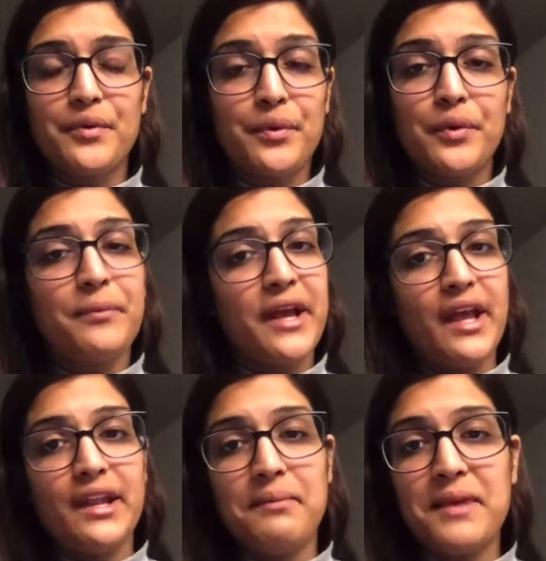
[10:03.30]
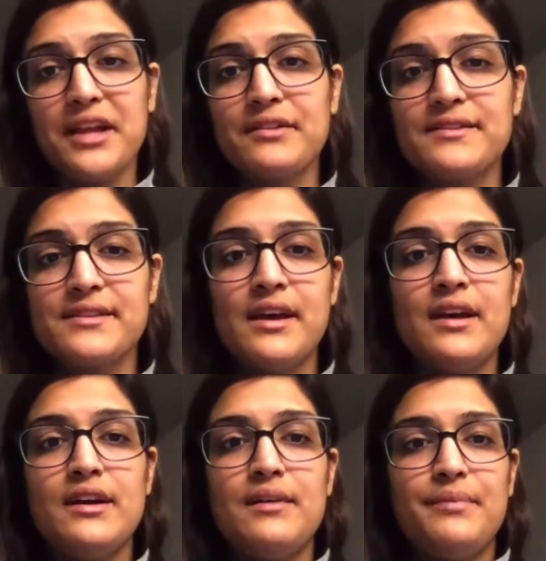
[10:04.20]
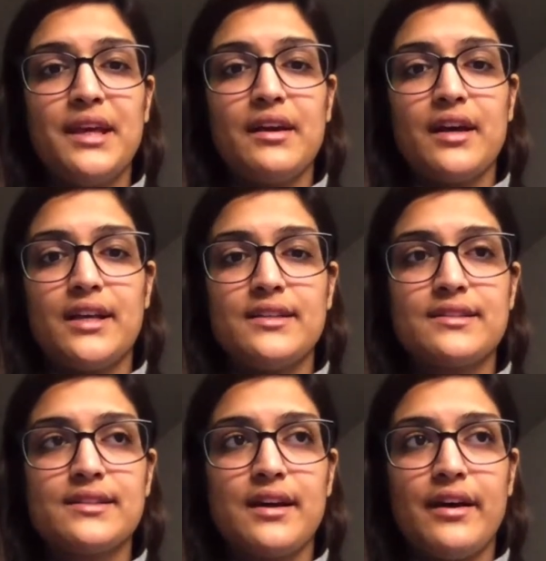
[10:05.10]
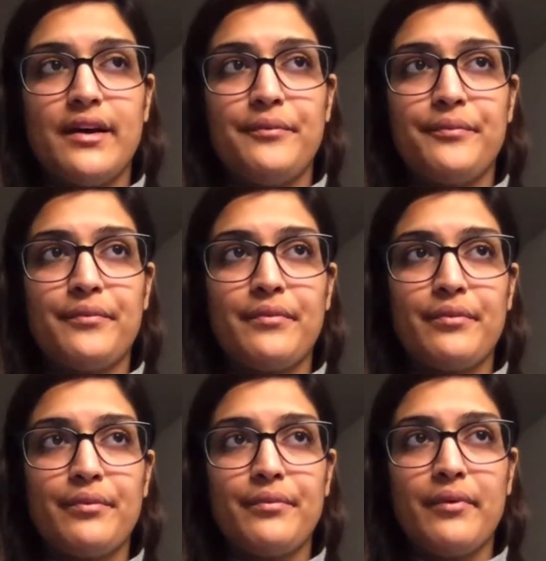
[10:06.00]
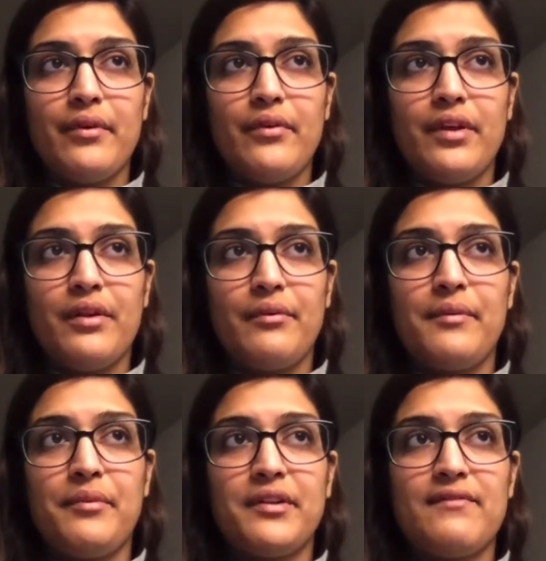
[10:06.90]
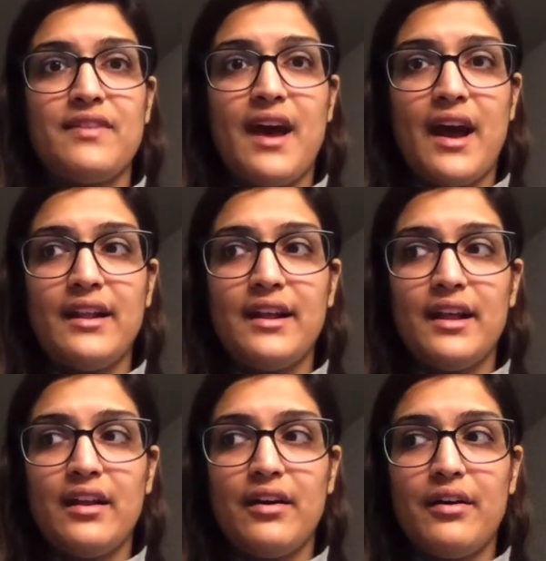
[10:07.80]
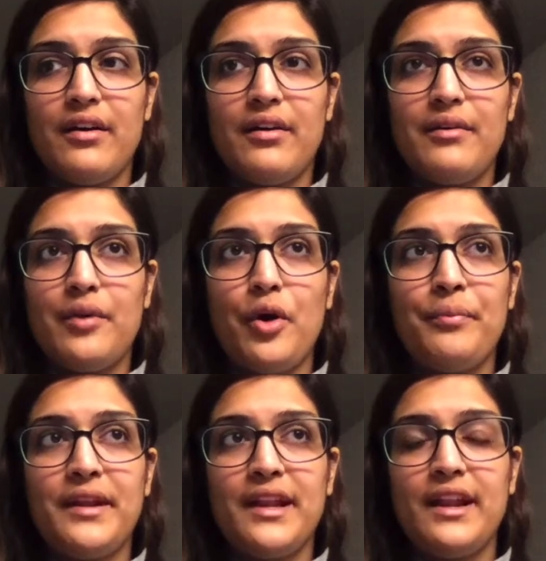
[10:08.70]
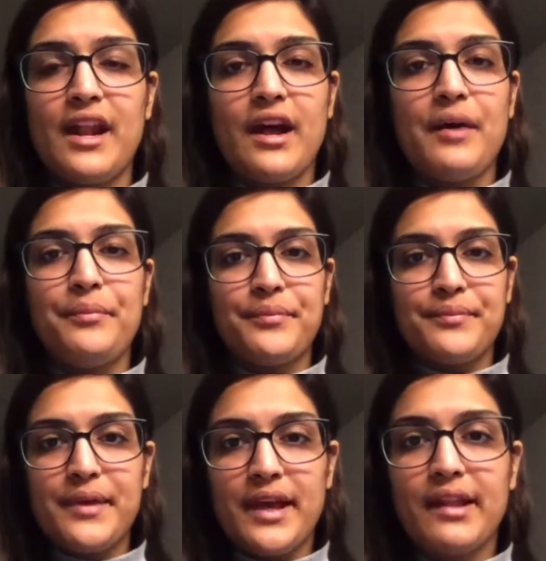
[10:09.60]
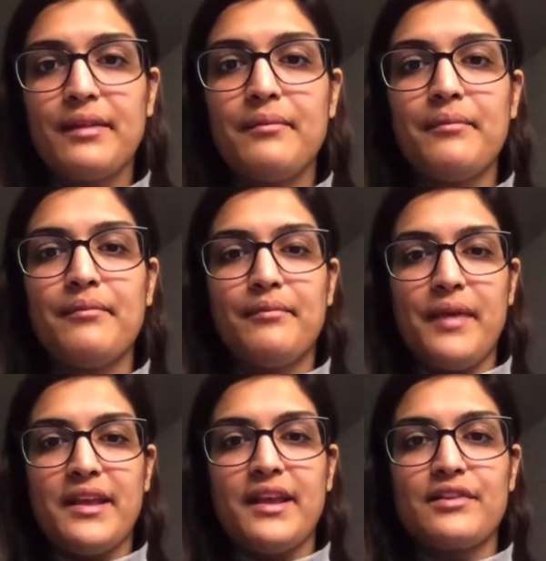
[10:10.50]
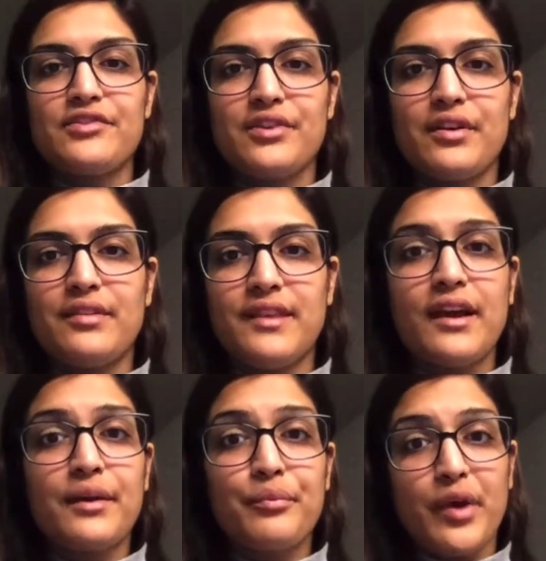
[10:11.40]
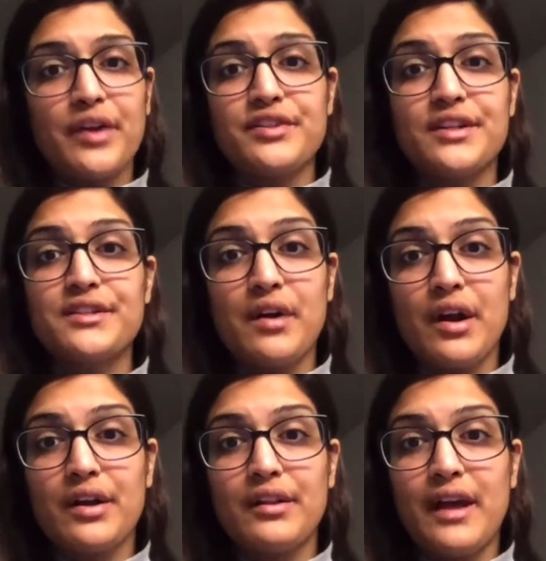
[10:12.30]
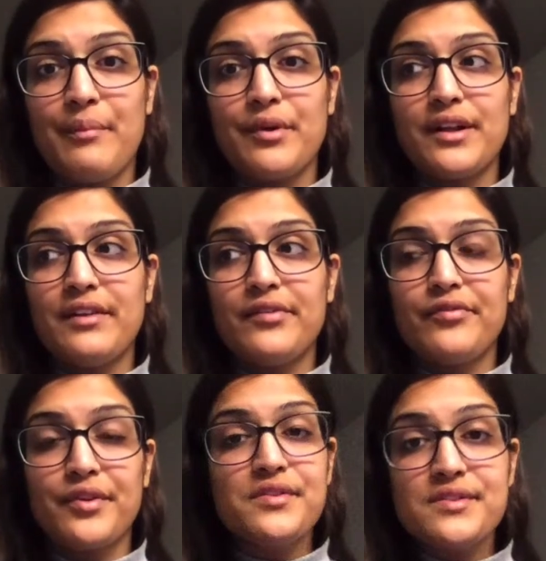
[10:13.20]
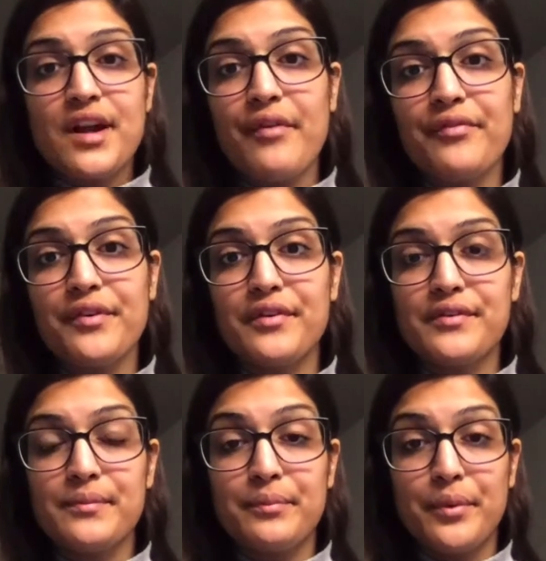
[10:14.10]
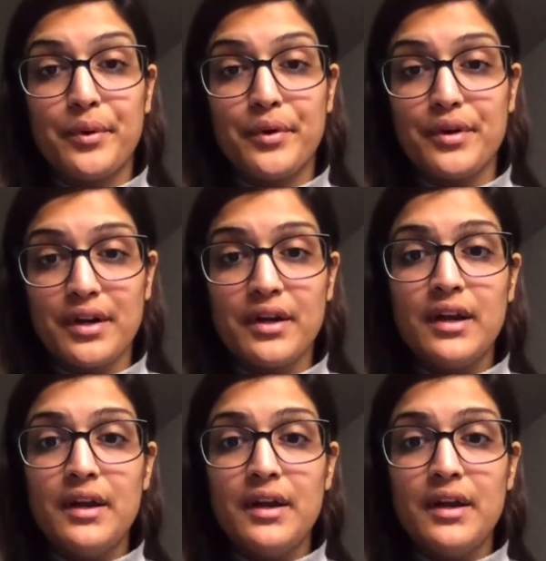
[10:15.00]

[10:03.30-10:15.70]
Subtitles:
role by any means, because we believe that opening it up and making sure that projects are collaborative first offers more